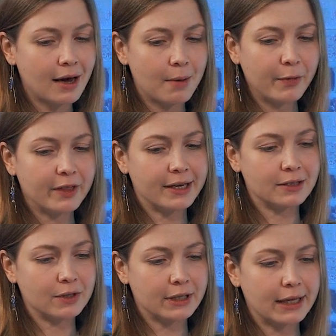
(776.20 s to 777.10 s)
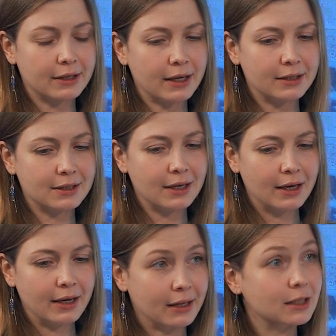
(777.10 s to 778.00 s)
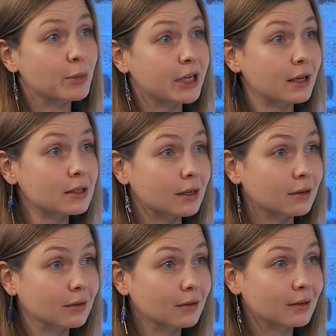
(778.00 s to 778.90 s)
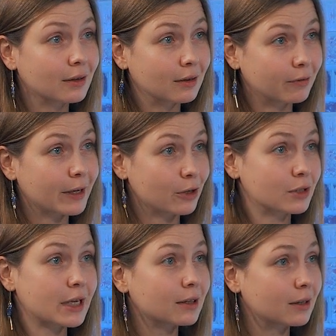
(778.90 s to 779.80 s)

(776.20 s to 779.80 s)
empathize with that. It's intimidating. When you start a